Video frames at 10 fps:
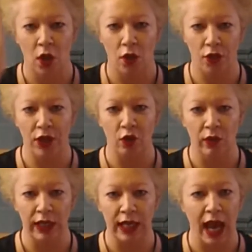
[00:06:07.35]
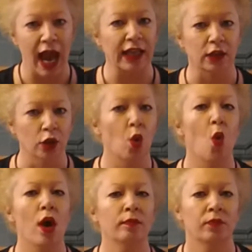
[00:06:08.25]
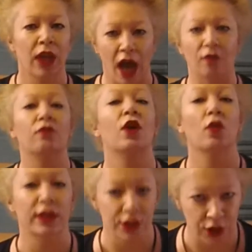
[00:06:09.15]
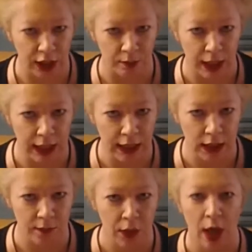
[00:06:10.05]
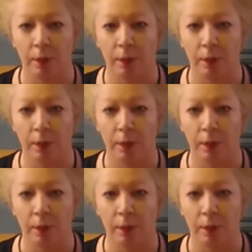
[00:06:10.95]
theory and law have very distinct meanings,